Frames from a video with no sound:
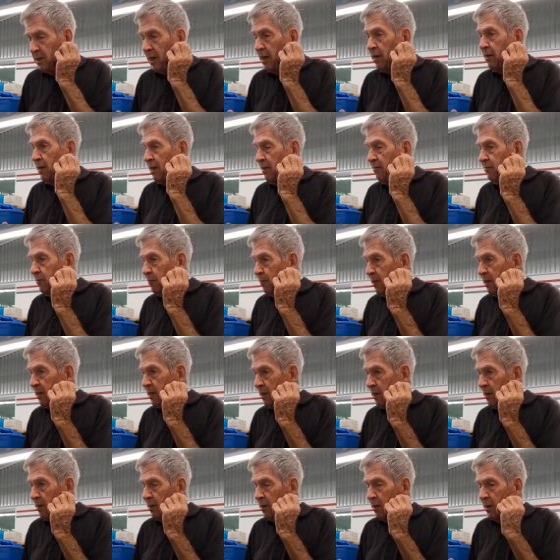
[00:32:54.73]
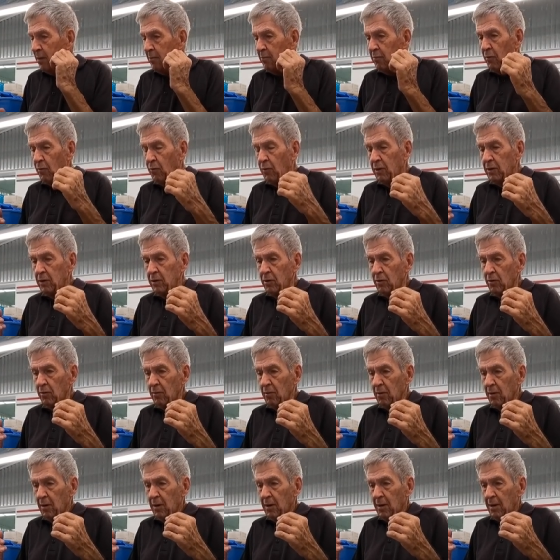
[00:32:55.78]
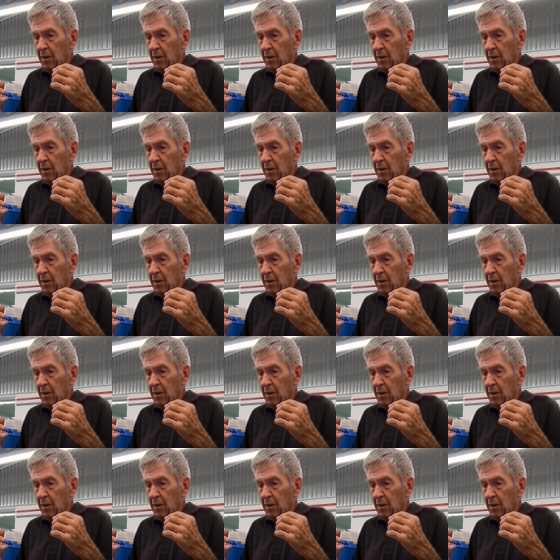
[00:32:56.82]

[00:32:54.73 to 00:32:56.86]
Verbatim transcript: yeah, you'd have to be there. But when you're,